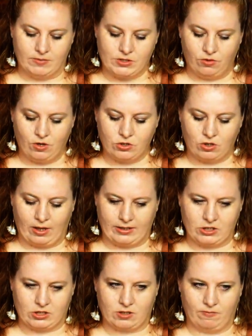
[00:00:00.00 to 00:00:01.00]
So those are like
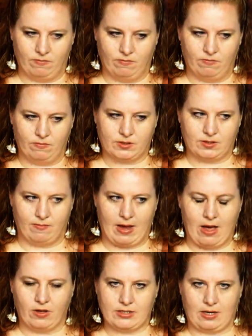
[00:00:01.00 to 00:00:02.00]
just some
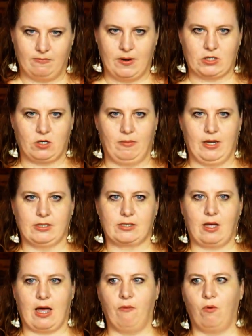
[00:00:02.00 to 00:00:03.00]
outside
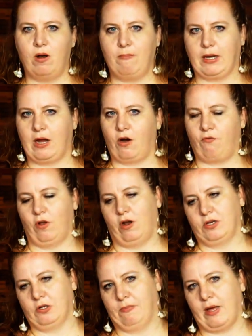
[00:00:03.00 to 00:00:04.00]
measurements. I want to be careful
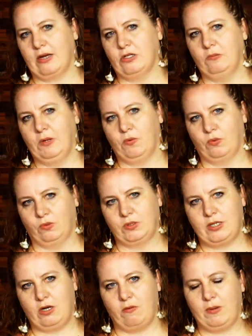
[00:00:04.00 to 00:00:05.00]
not to apply too many
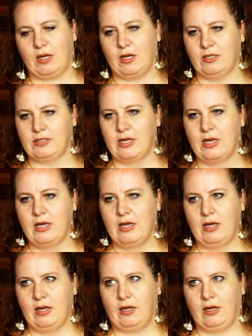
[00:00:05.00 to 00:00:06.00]
rules here, because
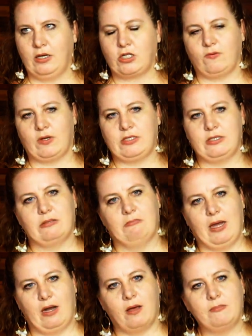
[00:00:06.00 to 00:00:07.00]
each of us is
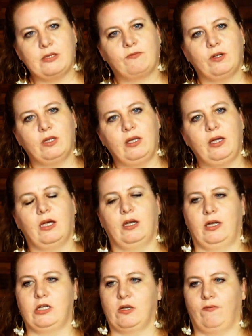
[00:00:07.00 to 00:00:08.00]
made up differently, and
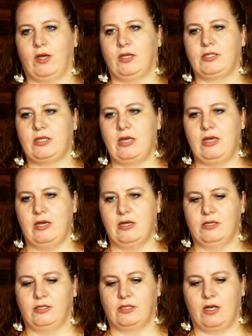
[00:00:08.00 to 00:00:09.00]
each of us
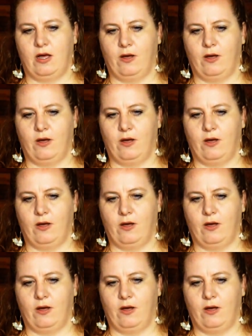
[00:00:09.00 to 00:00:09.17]
is